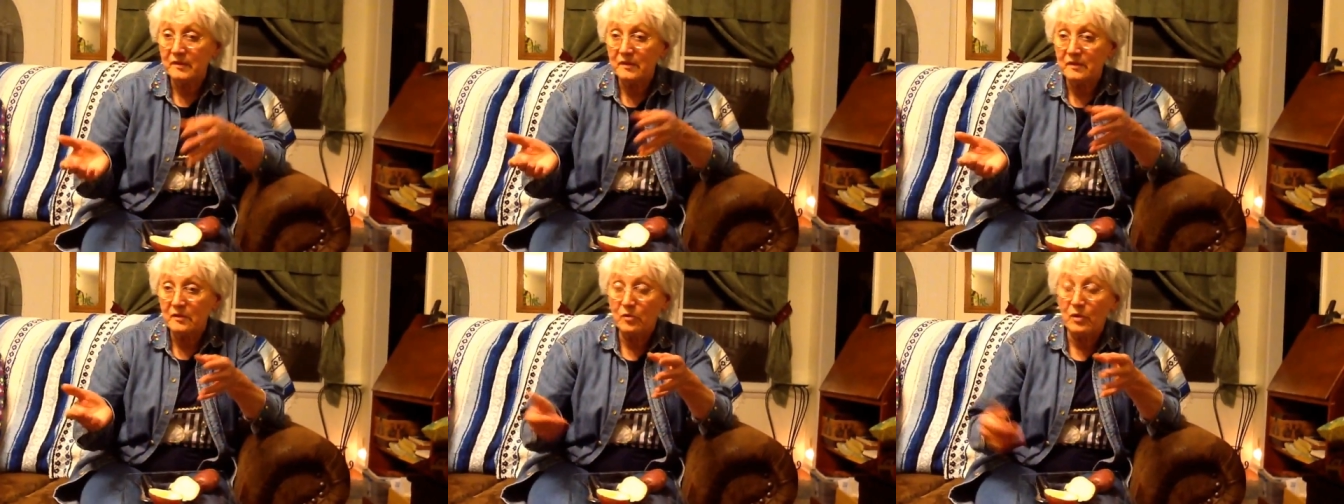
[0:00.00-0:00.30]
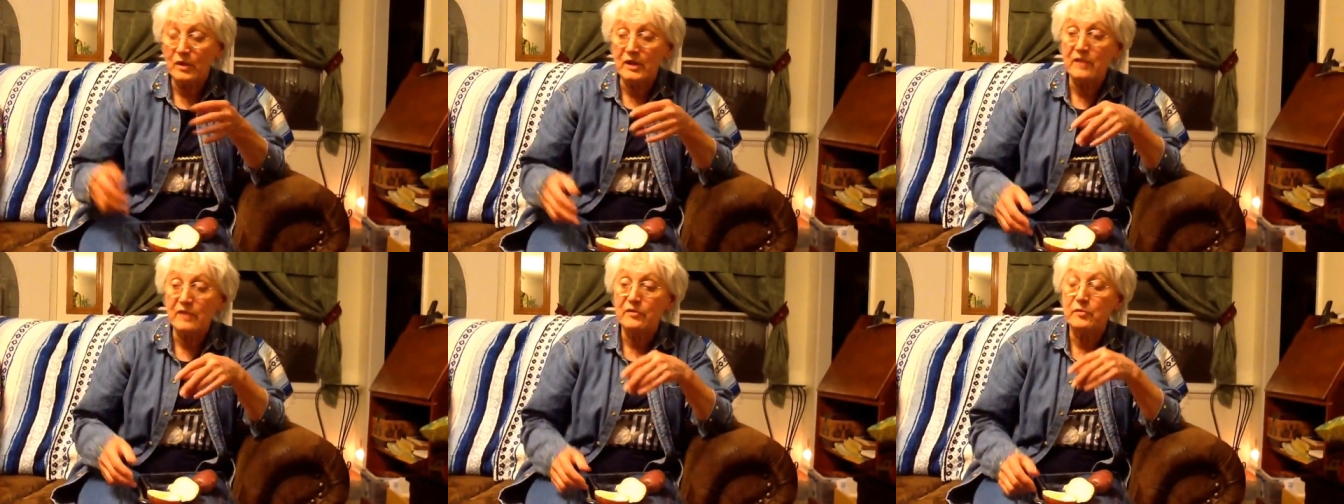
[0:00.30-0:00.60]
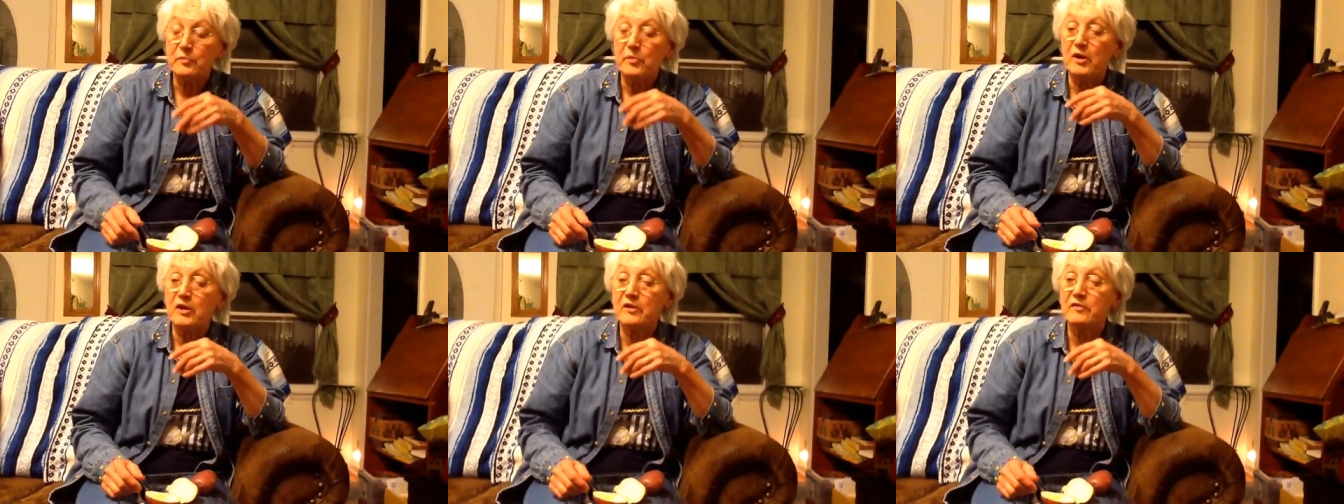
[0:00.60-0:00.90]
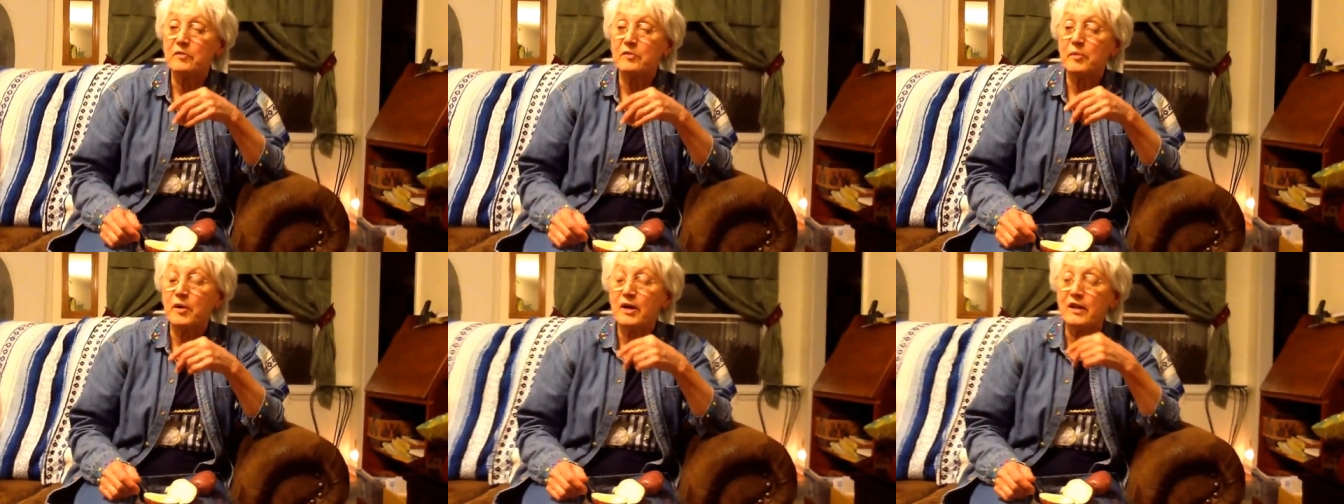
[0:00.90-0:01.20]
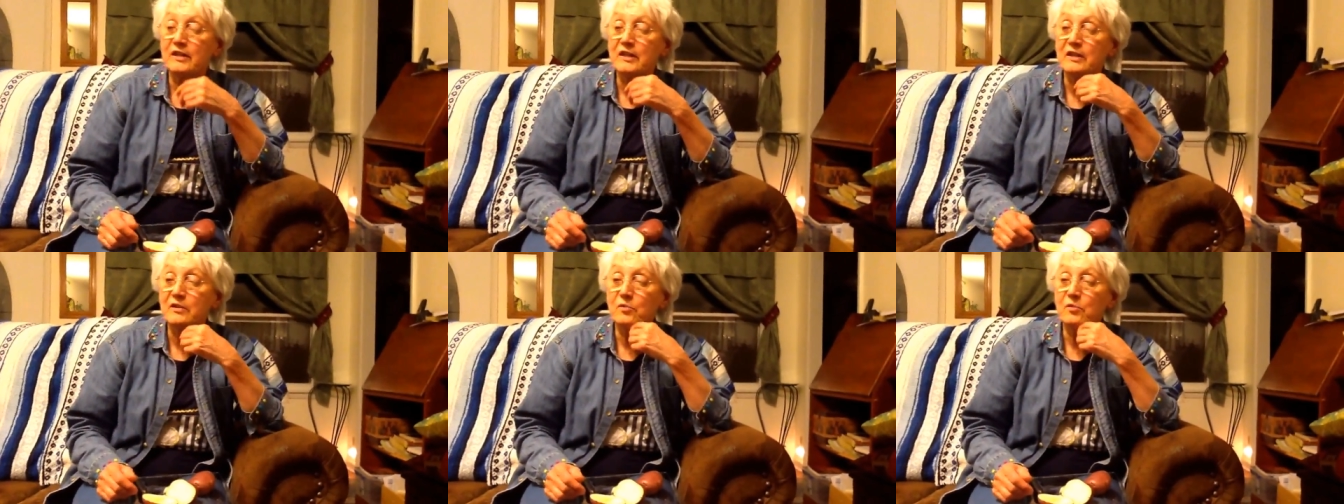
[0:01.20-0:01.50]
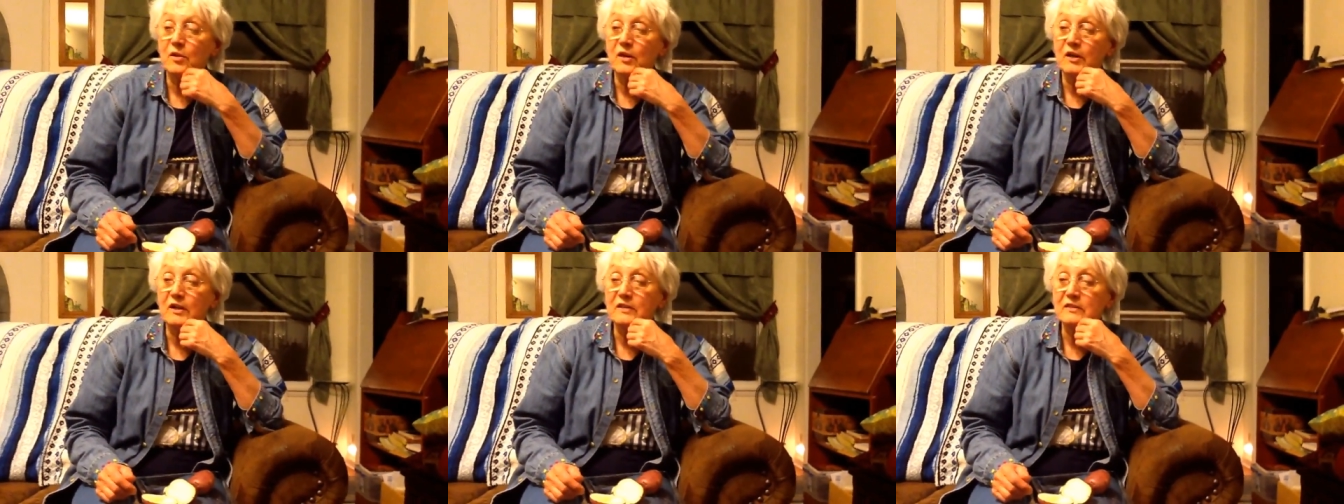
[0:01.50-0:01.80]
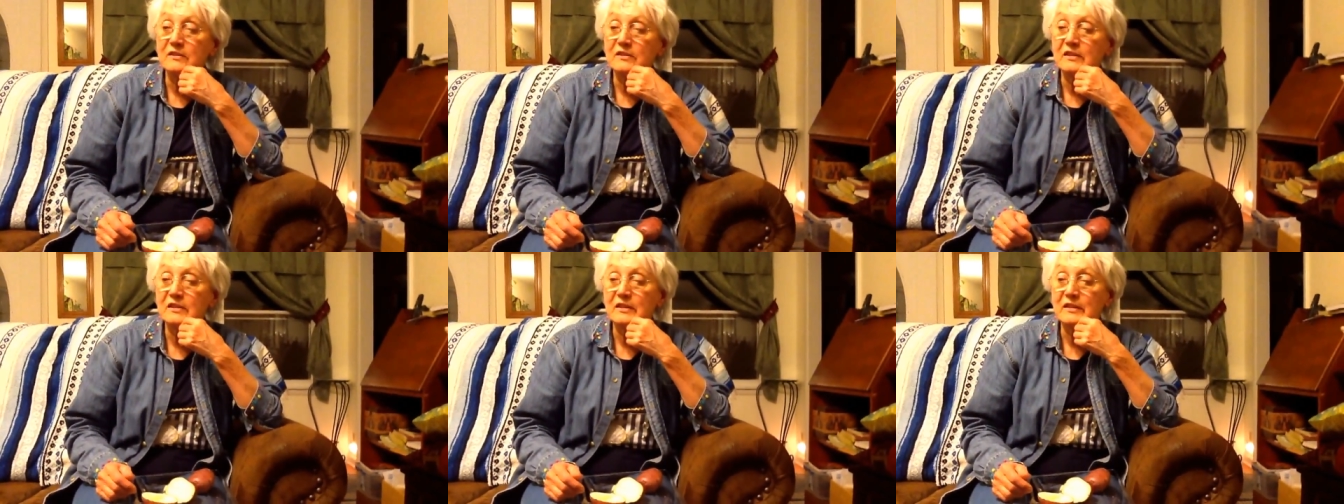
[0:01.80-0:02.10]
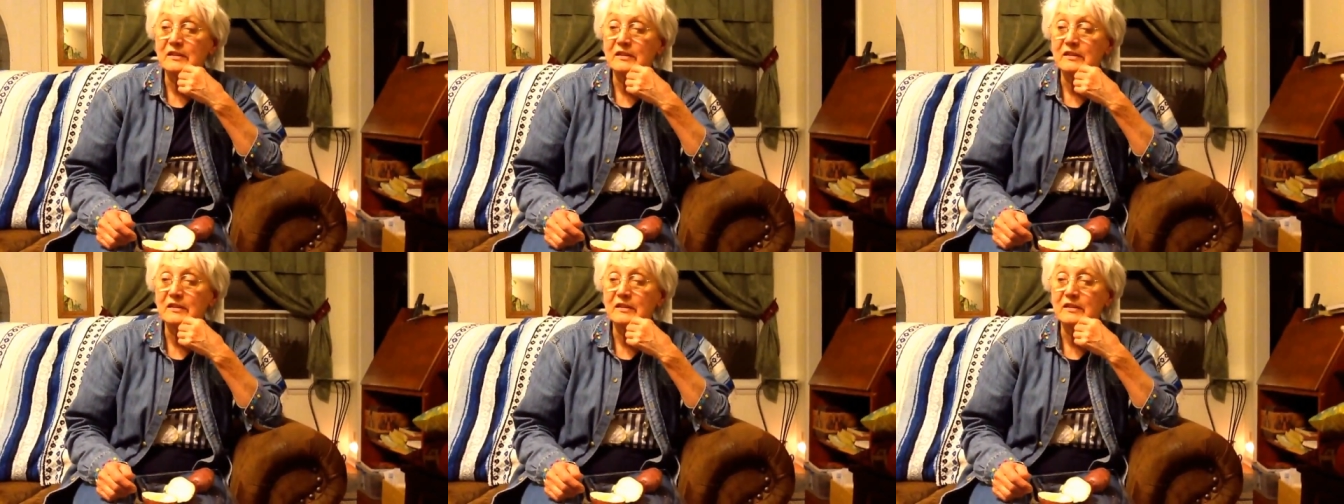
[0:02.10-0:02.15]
whatever part of the body it was.